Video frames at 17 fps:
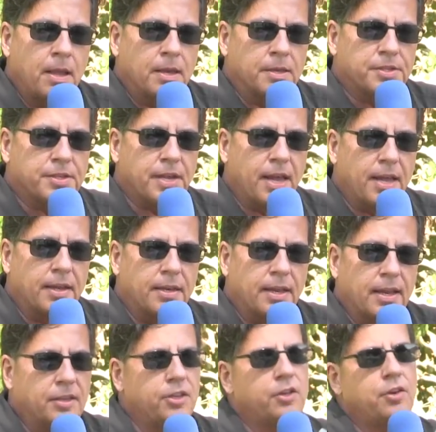
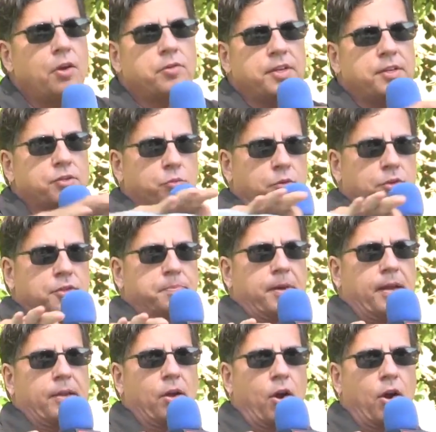said, and you know these words
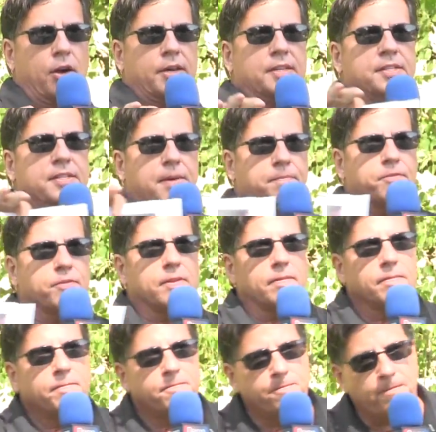by heart except for
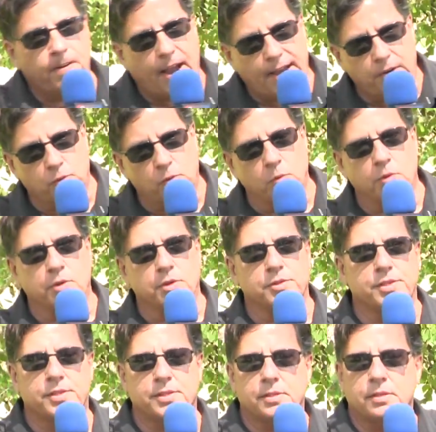the final
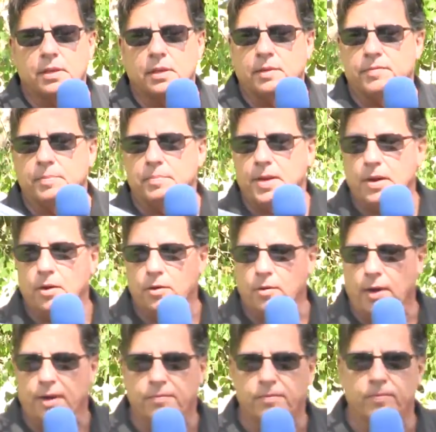words of the
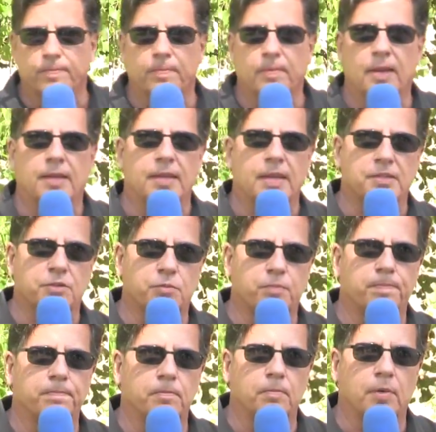paragraph, and that's
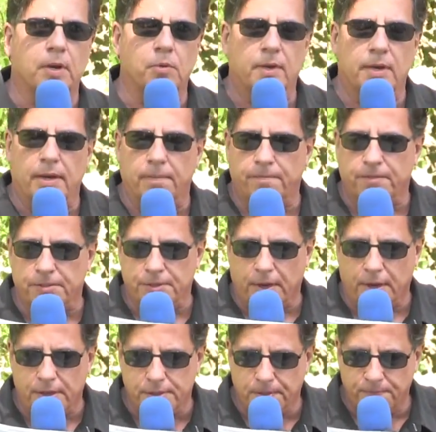what I want to
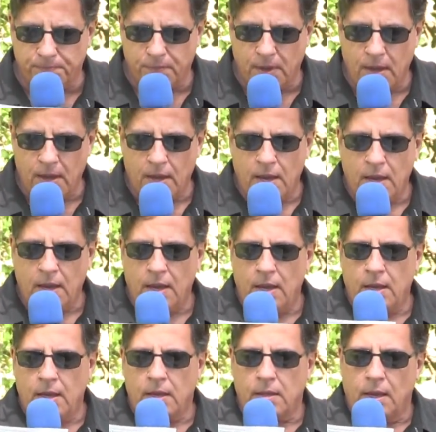emphasize.
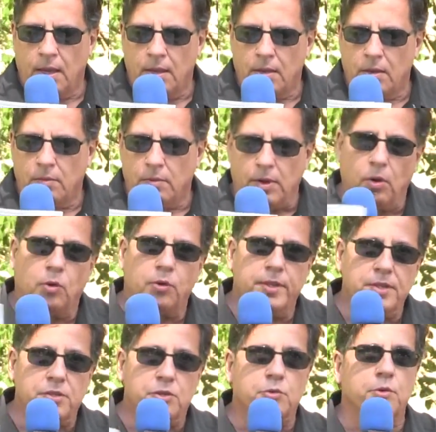We hold
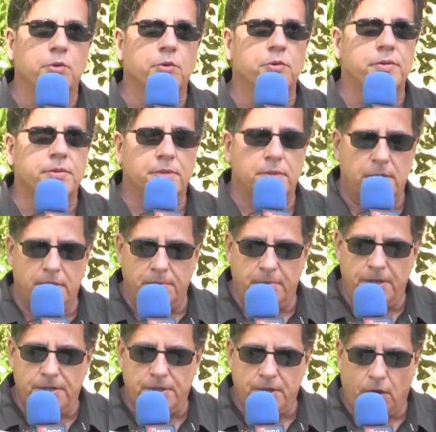these truths to
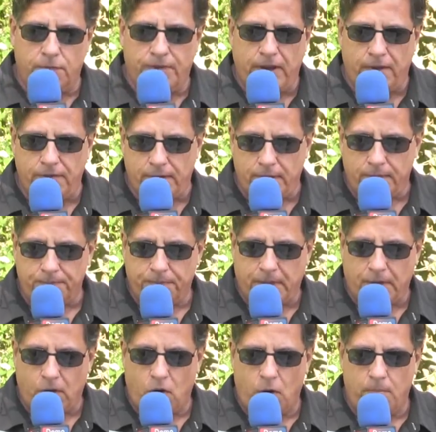be self-evident,
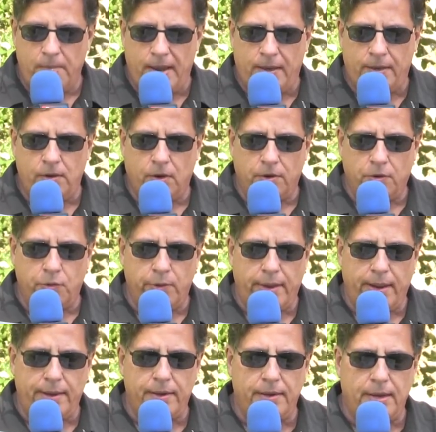that all men are
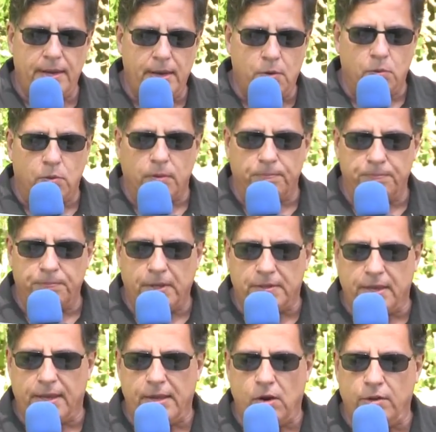created equal,
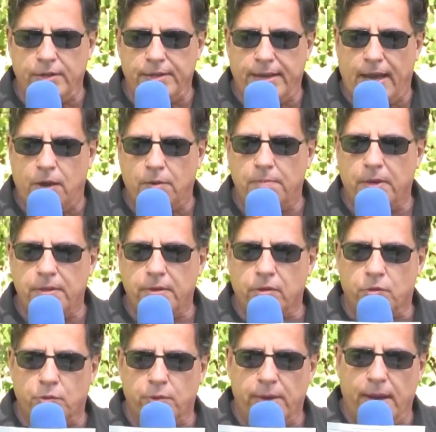that they are endowed by
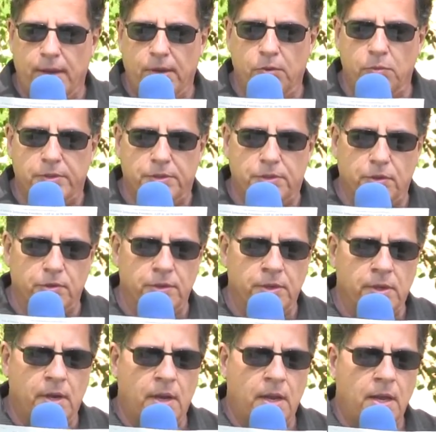their Creator with
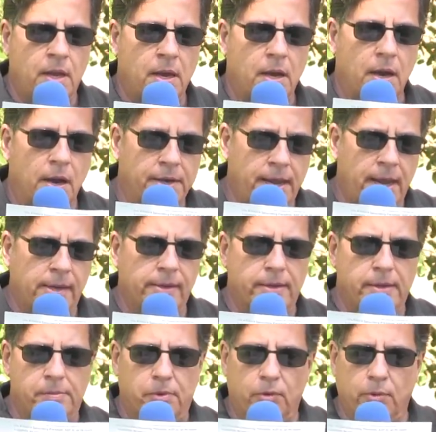certain
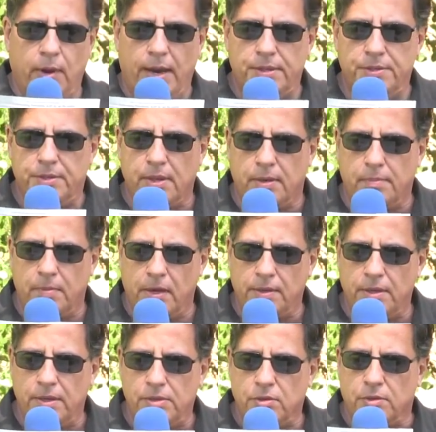unalienable rights, that
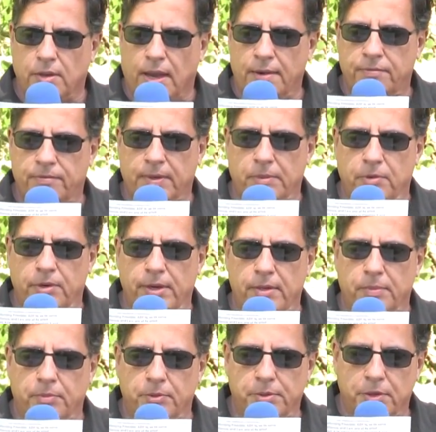among these are life, liberty,
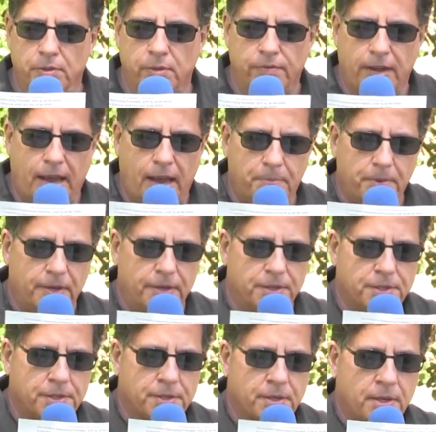and the pursuit of
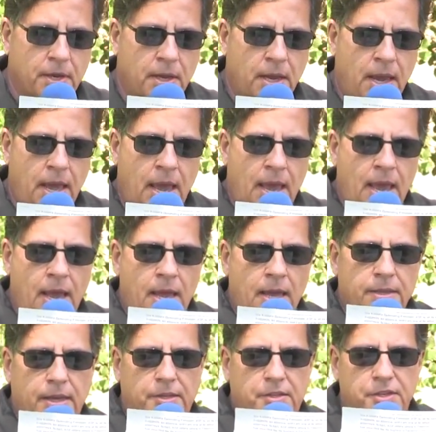happiness,
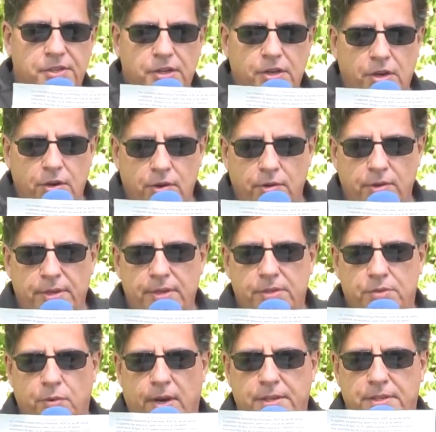that to secure
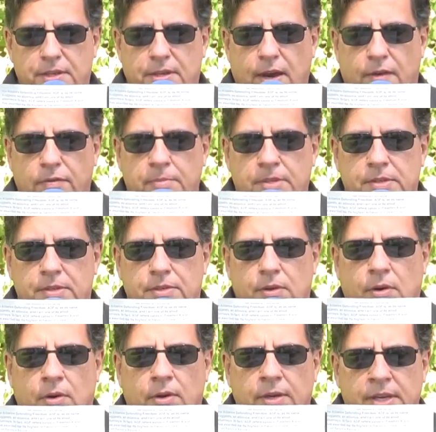these rights, governments
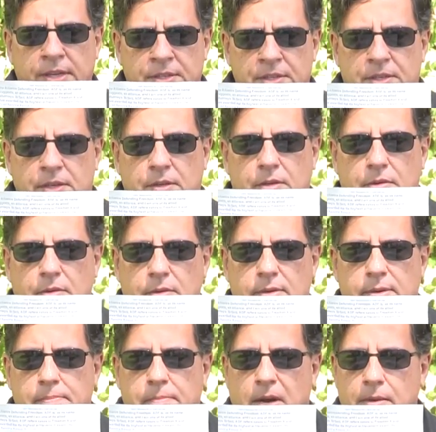are
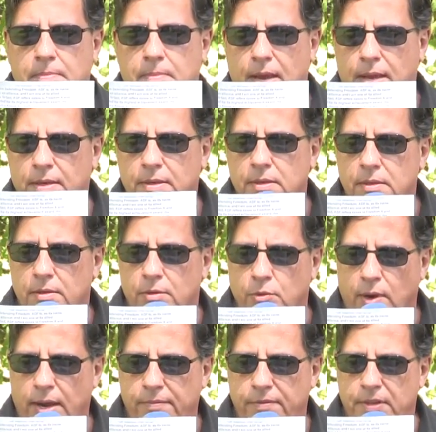instituted among men,
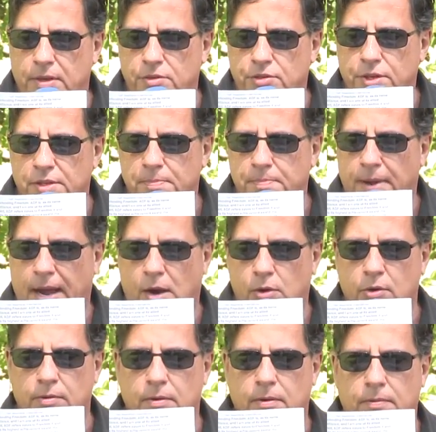deriving their just
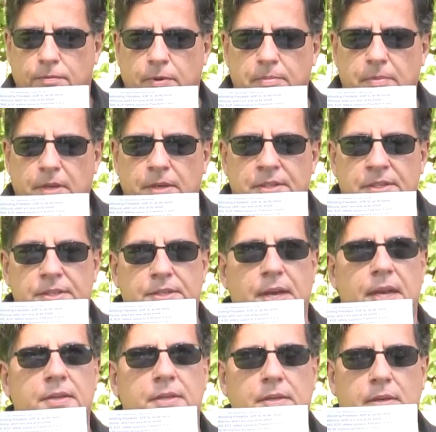power from the
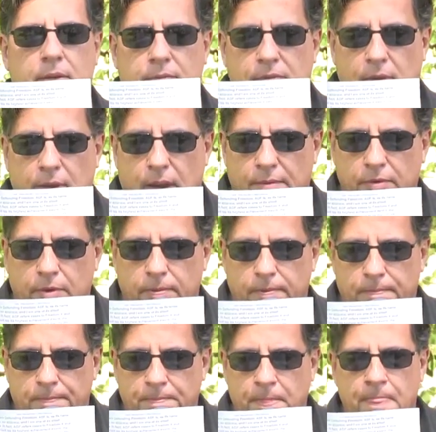consent of the governed.
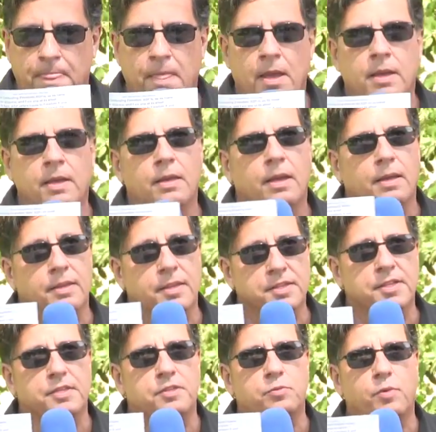And
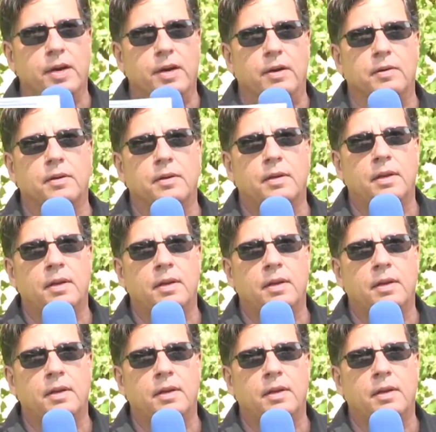this is where